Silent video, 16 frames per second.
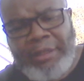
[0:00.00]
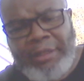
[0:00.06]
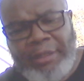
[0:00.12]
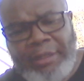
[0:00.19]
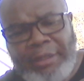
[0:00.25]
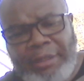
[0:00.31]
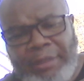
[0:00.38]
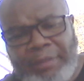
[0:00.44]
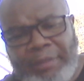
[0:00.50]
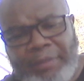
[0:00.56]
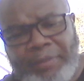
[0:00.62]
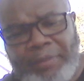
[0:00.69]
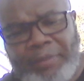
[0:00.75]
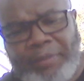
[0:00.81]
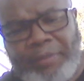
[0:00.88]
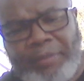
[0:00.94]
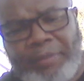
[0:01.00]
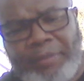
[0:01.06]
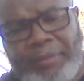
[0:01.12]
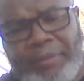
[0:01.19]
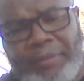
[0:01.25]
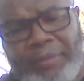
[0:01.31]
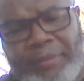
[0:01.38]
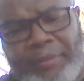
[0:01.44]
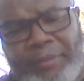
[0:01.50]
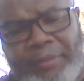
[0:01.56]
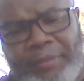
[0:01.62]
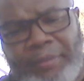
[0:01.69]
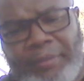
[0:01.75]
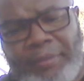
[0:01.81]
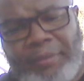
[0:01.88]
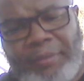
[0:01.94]
Um,
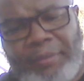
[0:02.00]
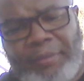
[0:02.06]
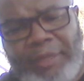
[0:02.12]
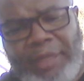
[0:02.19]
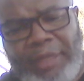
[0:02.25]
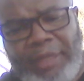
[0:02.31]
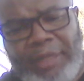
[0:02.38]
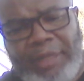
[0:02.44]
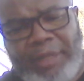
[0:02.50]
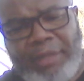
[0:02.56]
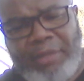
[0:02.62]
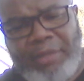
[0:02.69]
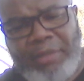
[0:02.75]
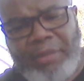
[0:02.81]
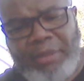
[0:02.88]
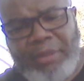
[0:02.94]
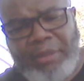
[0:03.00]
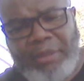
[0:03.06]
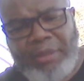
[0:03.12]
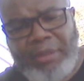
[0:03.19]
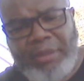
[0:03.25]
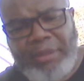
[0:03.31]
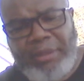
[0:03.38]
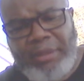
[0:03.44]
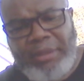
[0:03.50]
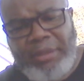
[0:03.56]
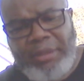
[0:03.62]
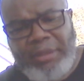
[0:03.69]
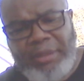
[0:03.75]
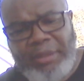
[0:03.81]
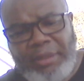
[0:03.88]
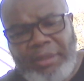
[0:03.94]
and this one,
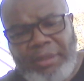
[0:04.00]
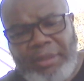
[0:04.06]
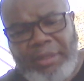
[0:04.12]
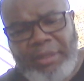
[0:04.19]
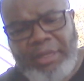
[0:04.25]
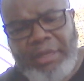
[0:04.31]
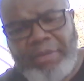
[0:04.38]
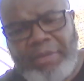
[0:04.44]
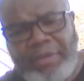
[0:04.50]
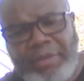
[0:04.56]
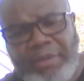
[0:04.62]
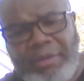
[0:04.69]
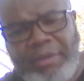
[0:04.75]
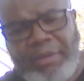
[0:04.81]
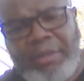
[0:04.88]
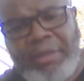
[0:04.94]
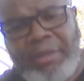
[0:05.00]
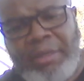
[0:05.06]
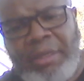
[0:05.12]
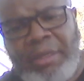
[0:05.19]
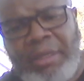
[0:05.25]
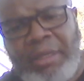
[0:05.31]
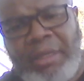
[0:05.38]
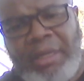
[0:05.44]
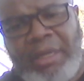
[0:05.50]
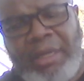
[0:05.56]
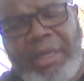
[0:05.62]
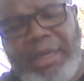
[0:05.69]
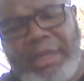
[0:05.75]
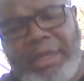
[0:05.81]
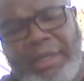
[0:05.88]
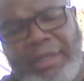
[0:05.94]
there we go. I
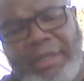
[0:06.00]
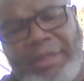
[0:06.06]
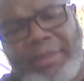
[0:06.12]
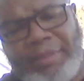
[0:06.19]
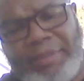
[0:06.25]
had to